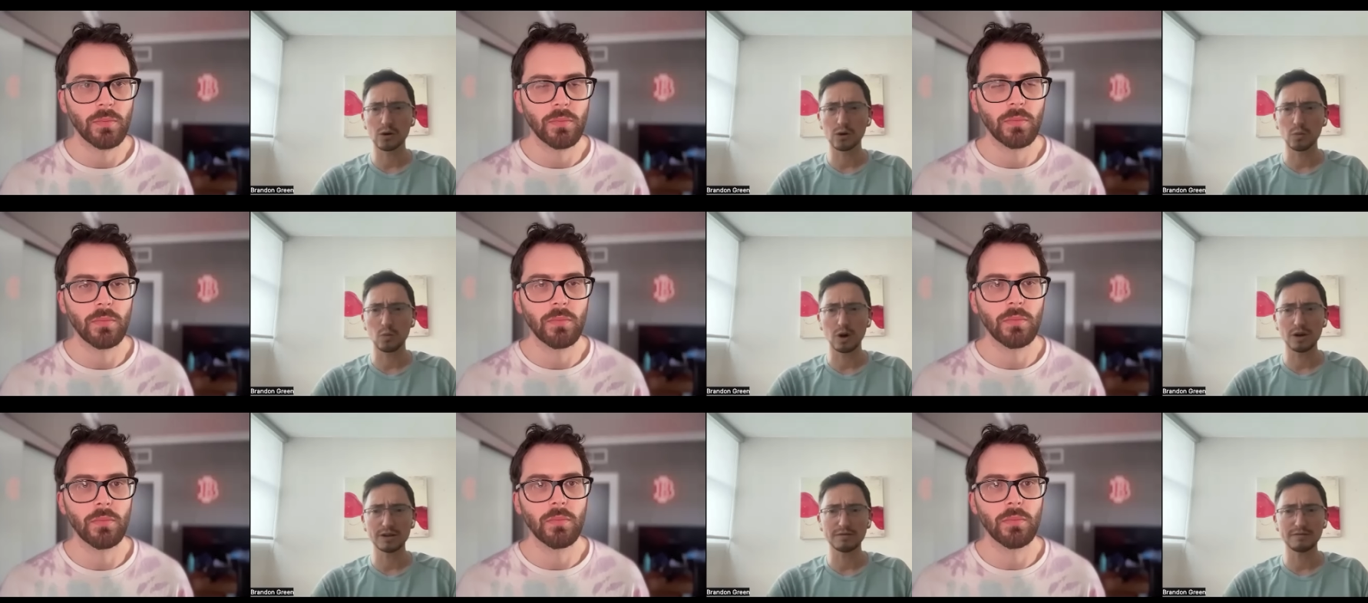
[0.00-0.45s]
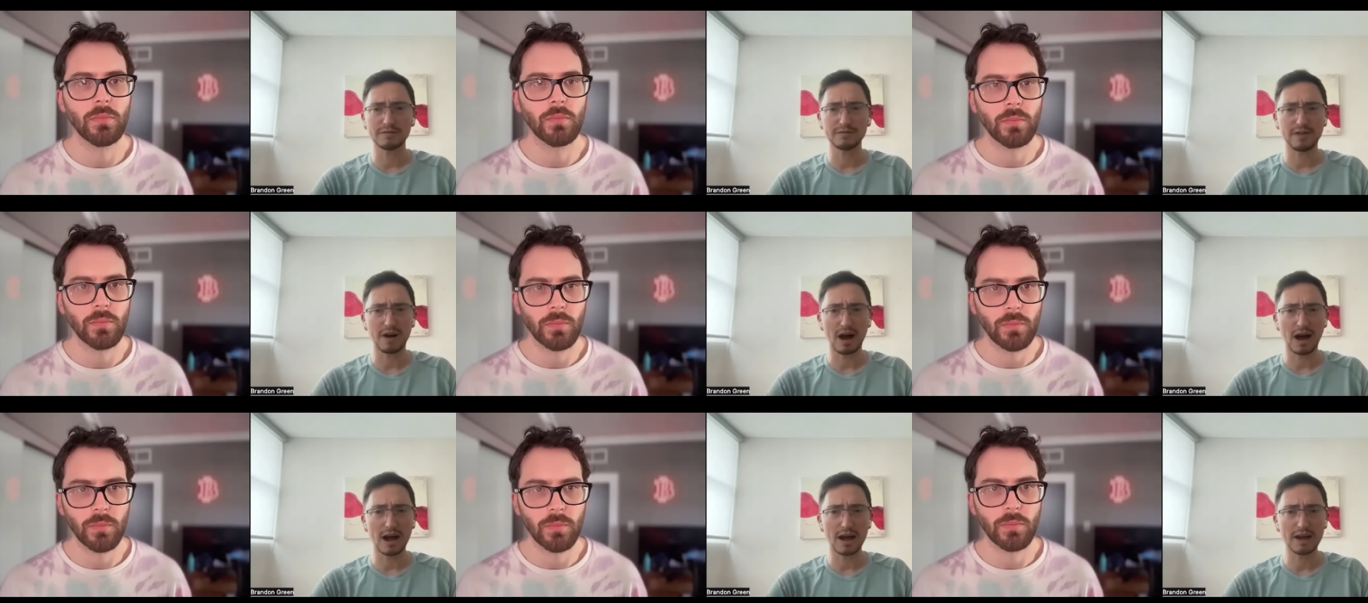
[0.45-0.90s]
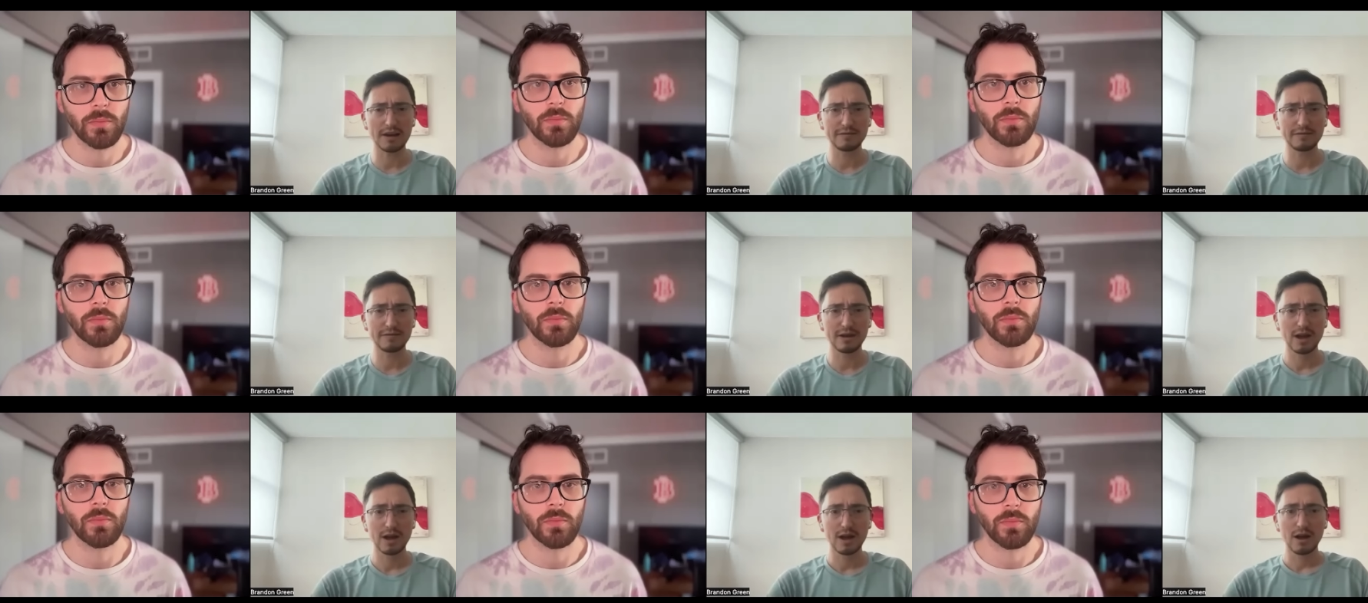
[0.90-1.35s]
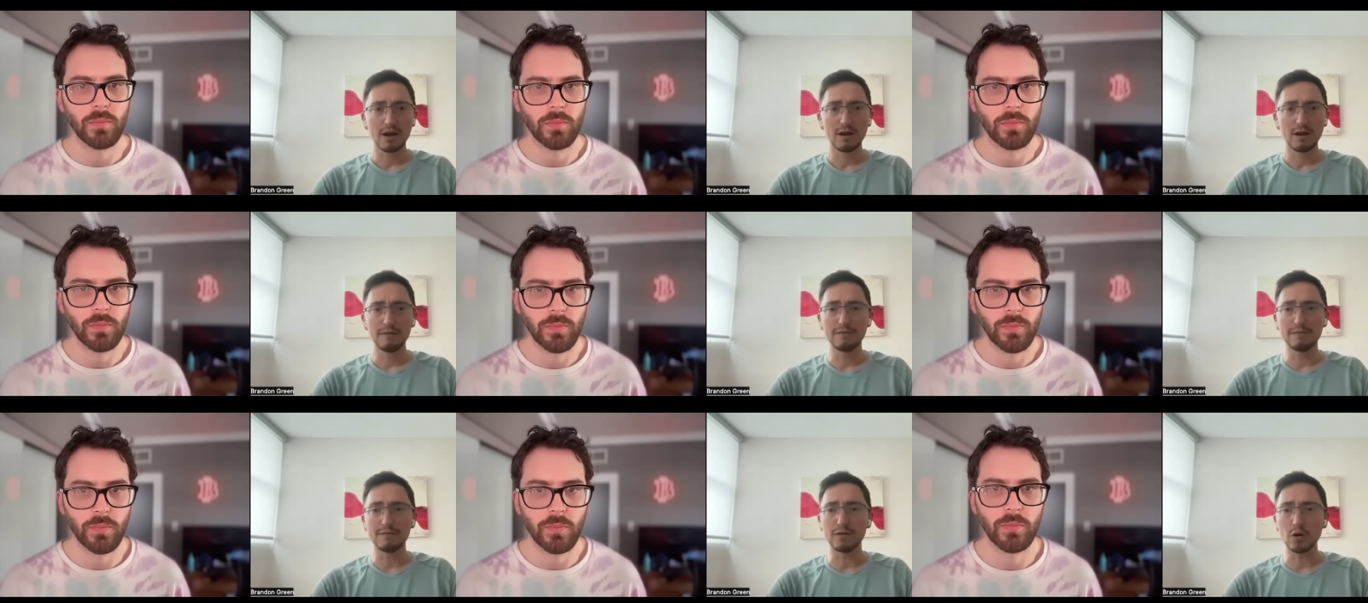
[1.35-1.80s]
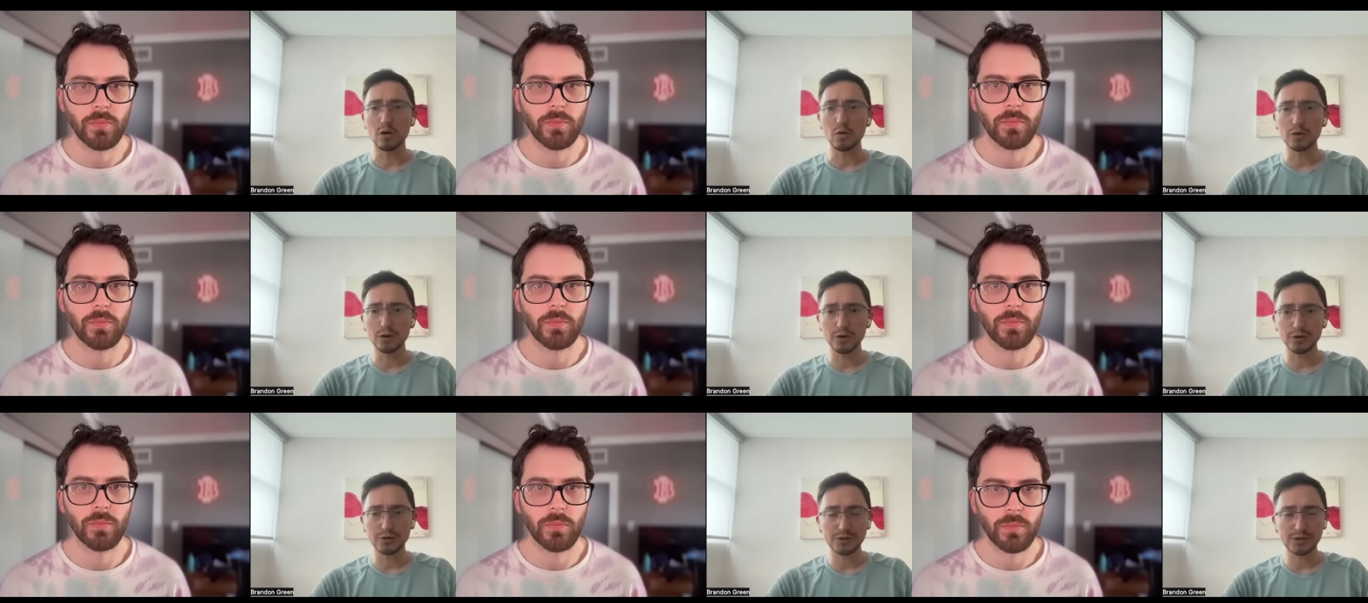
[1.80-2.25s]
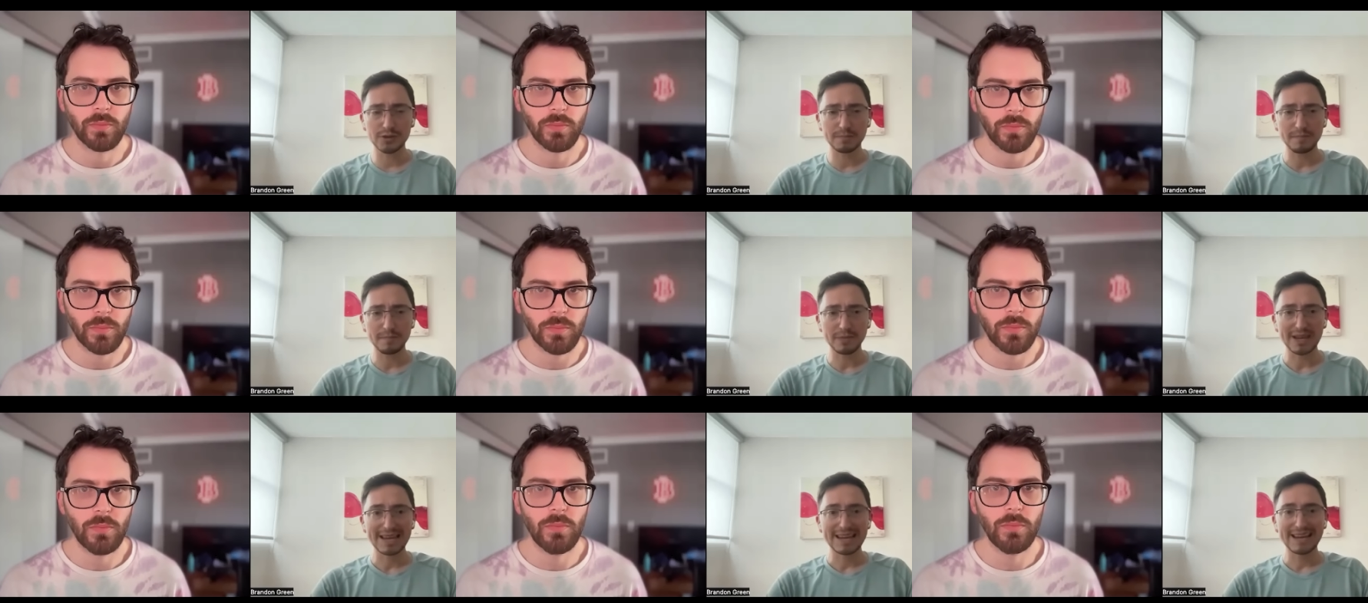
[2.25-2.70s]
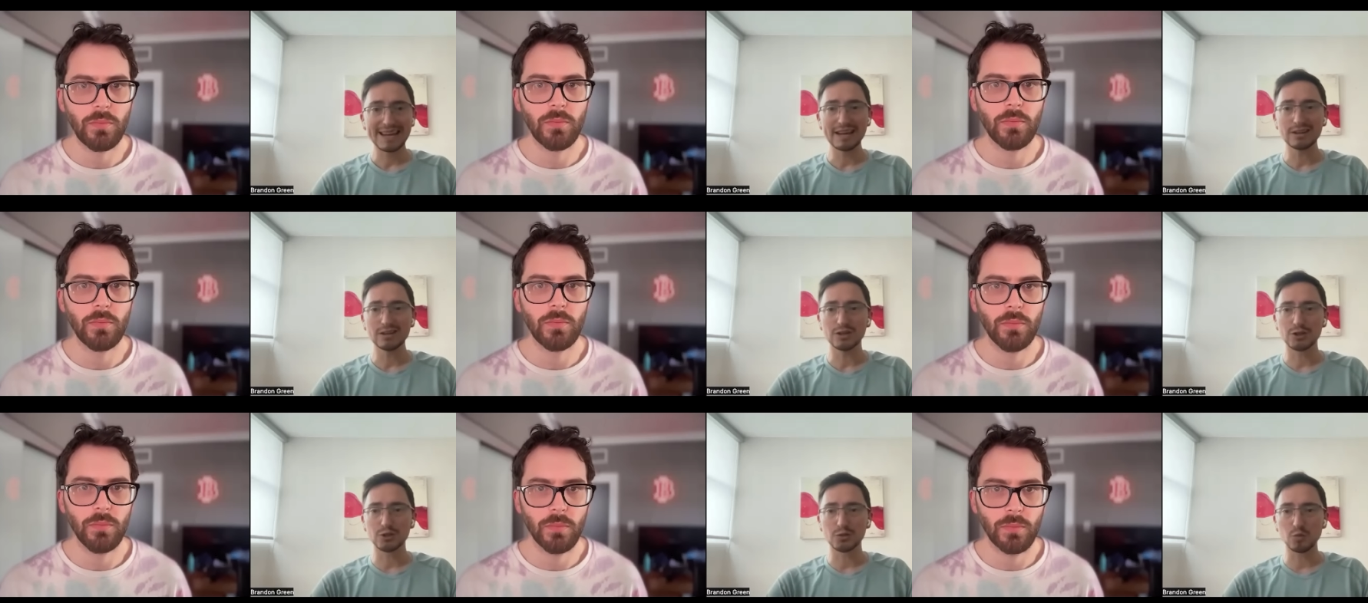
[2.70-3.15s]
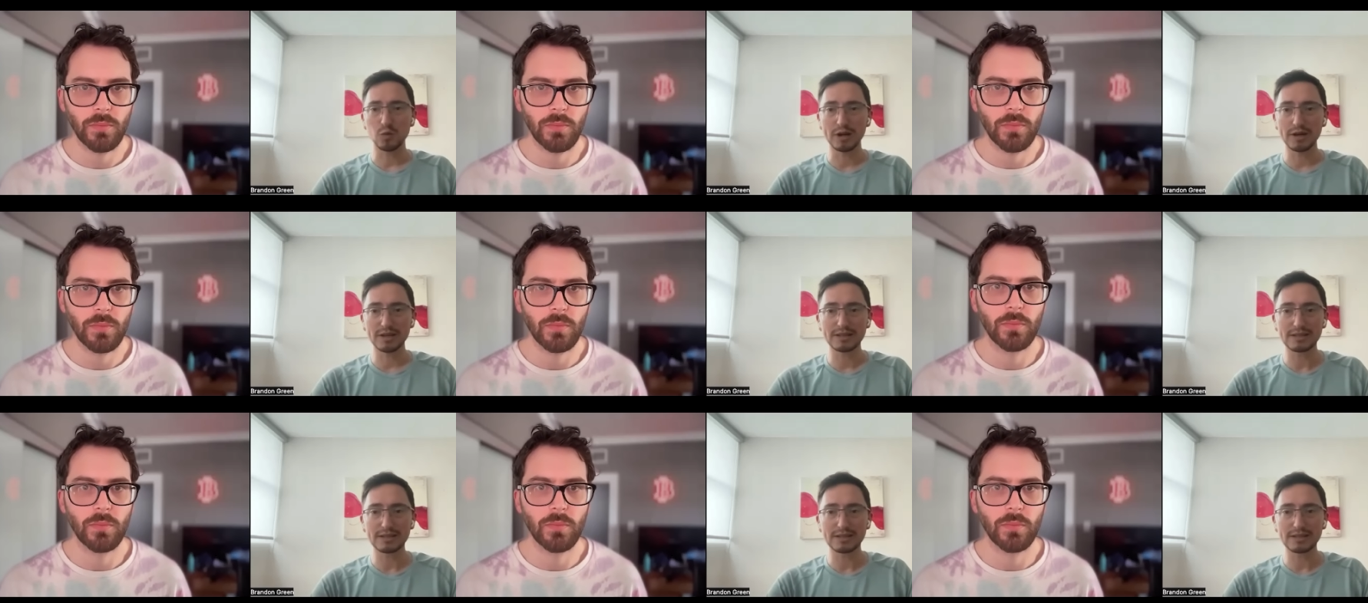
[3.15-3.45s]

Speaker 1: or one in five voters in swing